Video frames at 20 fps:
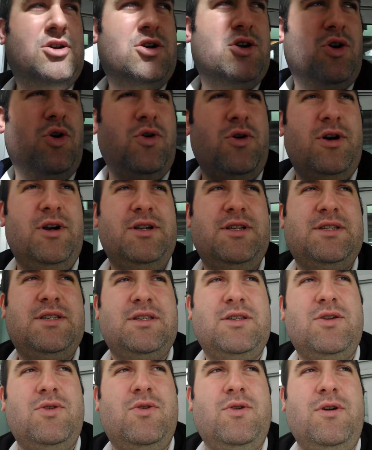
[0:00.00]

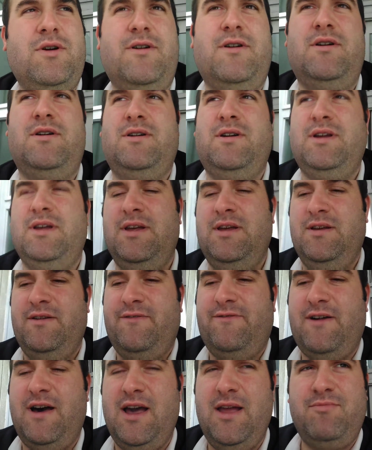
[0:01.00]
coarse or
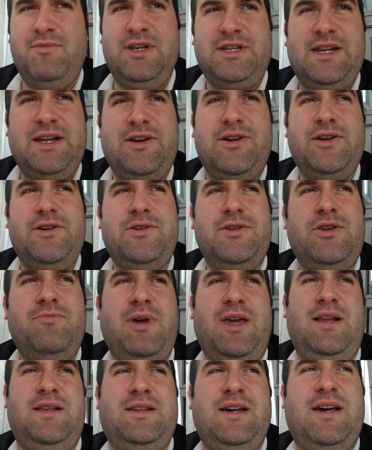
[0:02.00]
fine material you
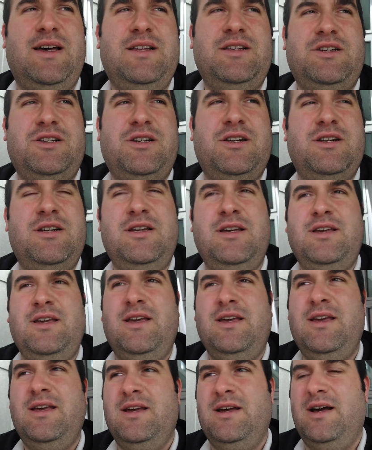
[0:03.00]
may touch,
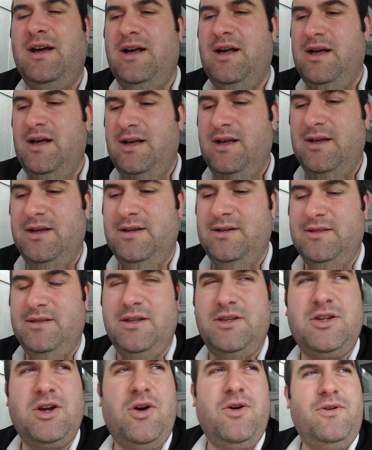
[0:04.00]

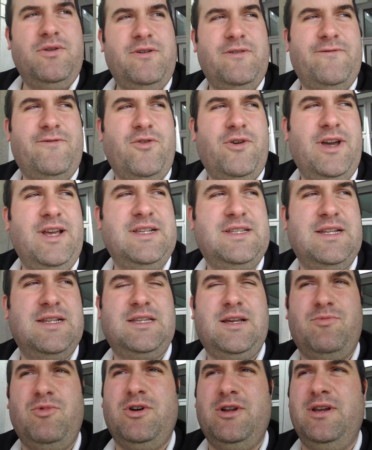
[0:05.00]
the tone of voice that
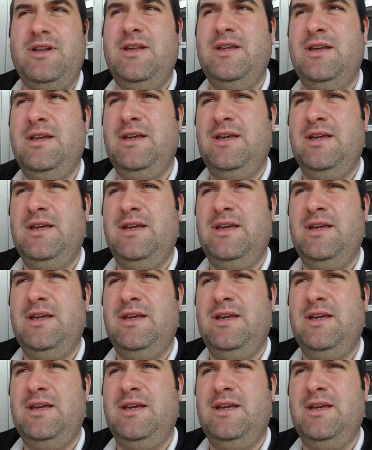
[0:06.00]
someone